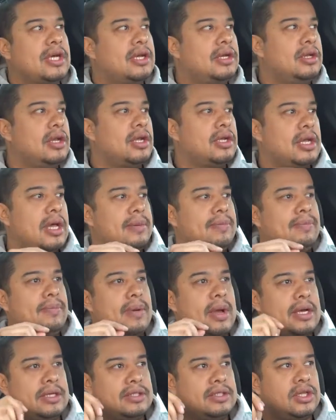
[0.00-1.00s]

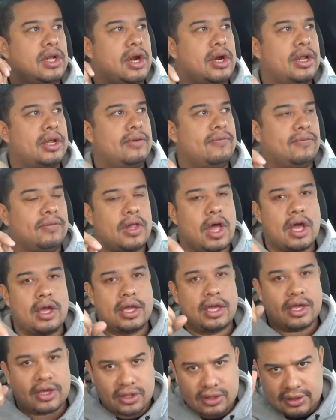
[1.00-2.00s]
I started
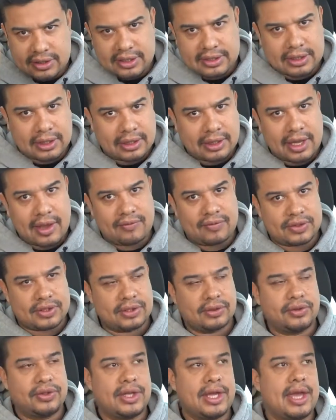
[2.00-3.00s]
vlogging consistently every
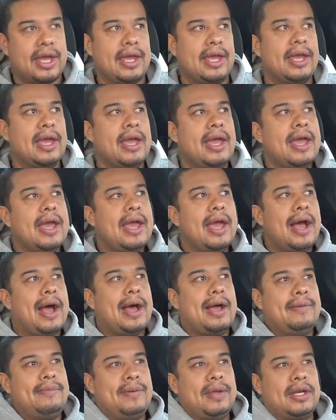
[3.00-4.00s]
single day,
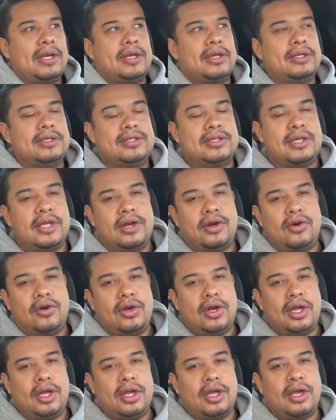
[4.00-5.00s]
I've been
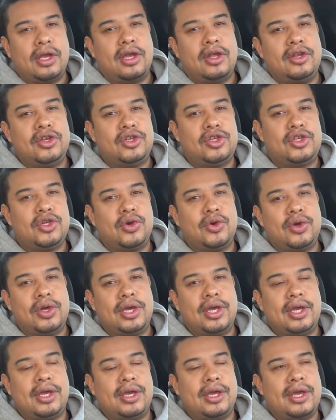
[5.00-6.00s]
considering
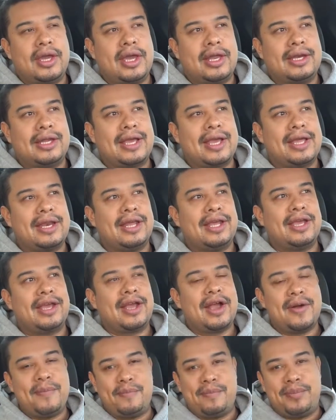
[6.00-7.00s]
doing and
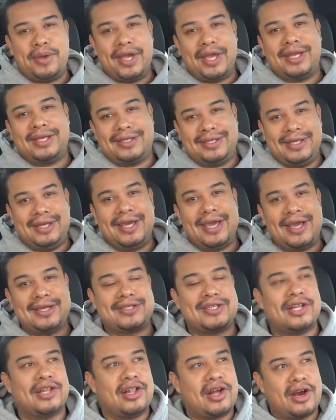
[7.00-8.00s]
getting a big
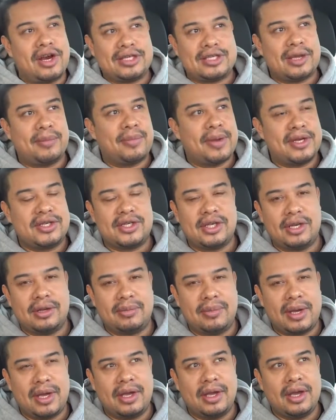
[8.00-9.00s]
DSLR, as I mentioned
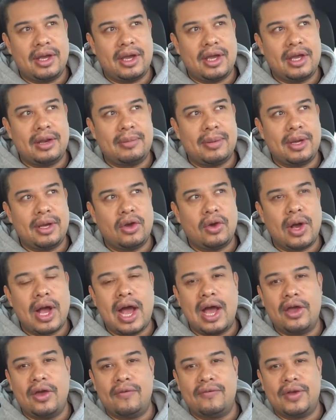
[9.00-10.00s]
in my
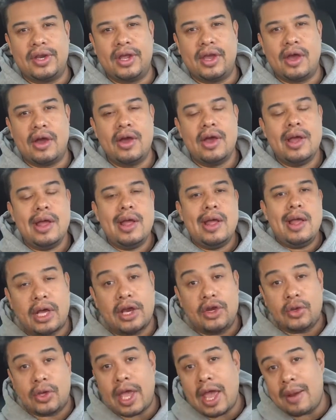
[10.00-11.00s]
Ohio video.
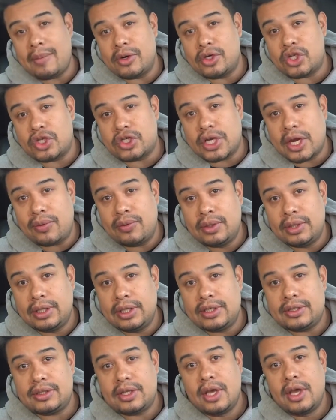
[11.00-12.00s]
A new camera just got
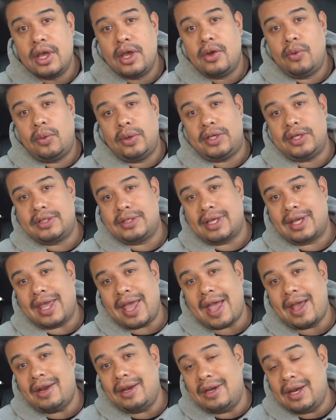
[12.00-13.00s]
released, which is the
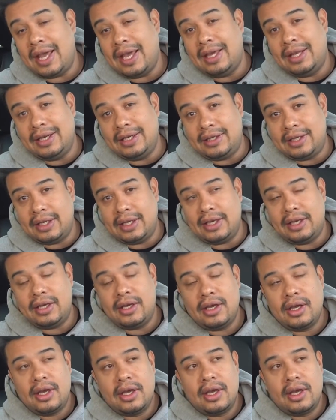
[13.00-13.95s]
Canon 80D.